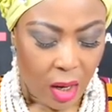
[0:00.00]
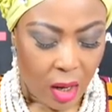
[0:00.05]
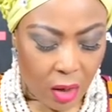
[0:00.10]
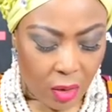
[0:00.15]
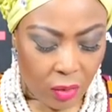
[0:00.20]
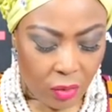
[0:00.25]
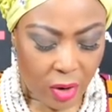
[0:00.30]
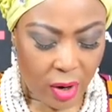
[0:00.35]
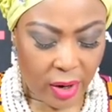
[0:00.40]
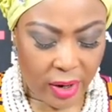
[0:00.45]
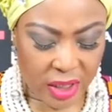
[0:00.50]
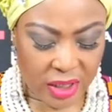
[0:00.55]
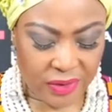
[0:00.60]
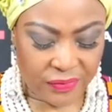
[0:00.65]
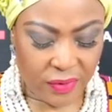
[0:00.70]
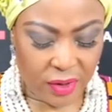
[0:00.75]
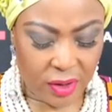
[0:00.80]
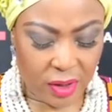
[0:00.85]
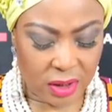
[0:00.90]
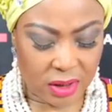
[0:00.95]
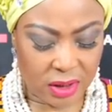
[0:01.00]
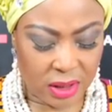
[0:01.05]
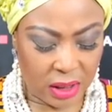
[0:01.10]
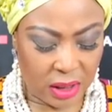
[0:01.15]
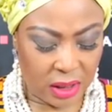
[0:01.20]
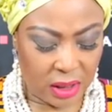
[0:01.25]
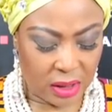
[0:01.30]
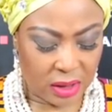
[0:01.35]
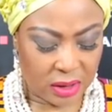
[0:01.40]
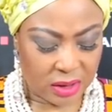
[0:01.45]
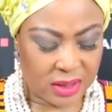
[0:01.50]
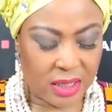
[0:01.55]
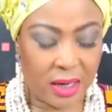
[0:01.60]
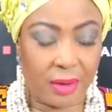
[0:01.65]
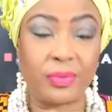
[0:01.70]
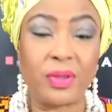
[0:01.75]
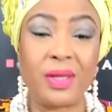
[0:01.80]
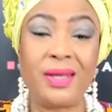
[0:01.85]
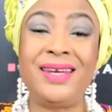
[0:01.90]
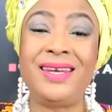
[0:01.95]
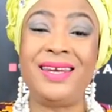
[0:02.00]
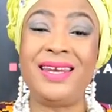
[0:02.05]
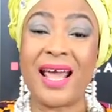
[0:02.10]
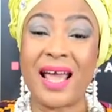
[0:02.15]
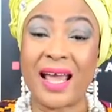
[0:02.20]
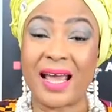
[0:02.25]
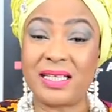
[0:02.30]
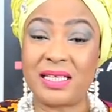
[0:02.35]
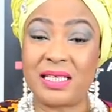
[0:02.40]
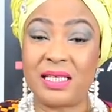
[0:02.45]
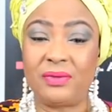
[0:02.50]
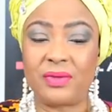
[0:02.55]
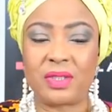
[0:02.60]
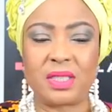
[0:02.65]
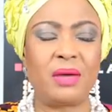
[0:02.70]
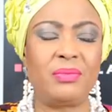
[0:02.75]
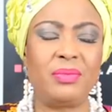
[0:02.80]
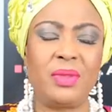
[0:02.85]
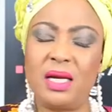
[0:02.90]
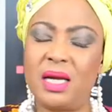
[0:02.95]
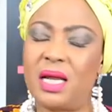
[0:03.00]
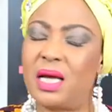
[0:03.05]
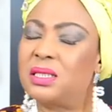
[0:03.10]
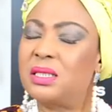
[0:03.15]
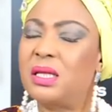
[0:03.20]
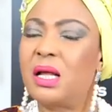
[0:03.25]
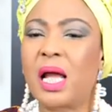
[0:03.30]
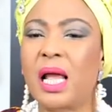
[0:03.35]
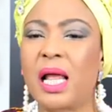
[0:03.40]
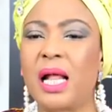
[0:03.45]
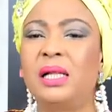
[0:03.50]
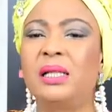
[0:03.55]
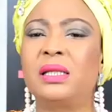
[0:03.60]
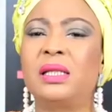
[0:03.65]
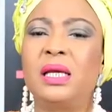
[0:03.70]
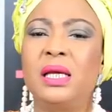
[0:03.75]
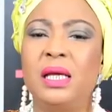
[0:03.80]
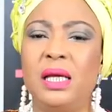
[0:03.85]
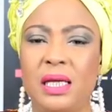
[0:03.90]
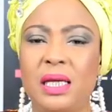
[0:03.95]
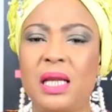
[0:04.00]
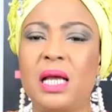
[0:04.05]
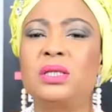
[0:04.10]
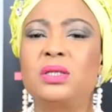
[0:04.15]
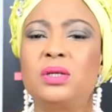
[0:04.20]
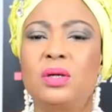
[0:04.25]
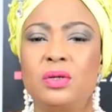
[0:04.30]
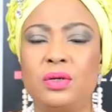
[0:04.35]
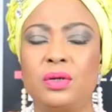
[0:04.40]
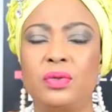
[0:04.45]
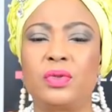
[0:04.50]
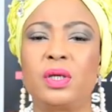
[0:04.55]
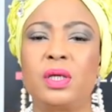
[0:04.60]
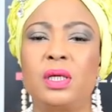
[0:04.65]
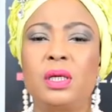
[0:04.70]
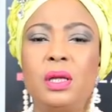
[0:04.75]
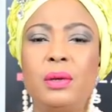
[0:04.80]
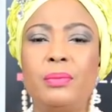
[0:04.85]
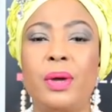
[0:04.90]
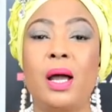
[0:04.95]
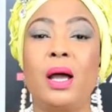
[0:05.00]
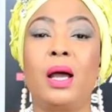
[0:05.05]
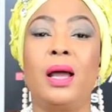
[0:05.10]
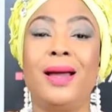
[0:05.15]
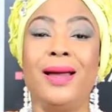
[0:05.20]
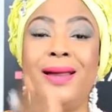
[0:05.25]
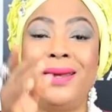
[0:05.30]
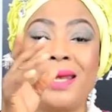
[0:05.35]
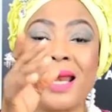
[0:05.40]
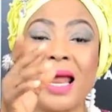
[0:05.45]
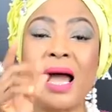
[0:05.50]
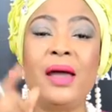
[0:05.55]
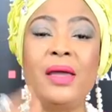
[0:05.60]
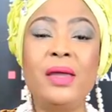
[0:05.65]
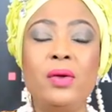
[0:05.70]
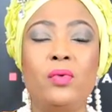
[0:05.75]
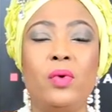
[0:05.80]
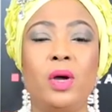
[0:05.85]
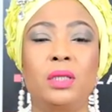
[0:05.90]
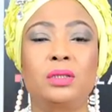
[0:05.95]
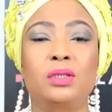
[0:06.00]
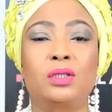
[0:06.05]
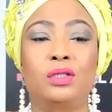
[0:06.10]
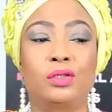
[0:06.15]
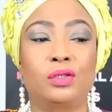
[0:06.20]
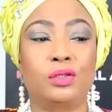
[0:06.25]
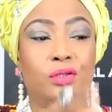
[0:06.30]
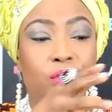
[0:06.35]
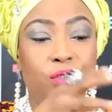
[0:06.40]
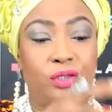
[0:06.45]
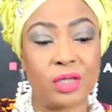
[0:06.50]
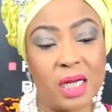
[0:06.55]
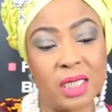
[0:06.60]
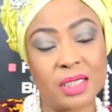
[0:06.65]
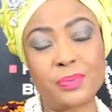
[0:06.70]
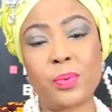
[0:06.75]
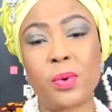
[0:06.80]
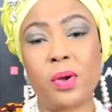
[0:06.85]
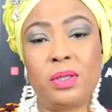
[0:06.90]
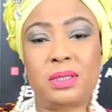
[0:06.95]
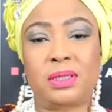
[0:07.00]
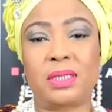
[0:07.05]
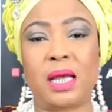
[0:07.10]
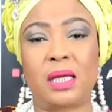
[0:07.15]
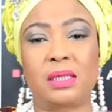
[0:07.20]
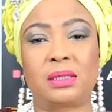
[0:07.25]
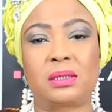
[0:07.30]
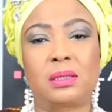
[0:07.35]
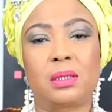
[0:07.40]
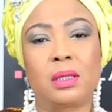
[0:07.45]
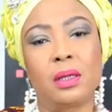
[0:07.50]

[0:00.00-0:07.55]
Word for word: Worry is focused thinking on something negative, something that's not healthy, that's all you're thinking about. Now he wants us to transpose that.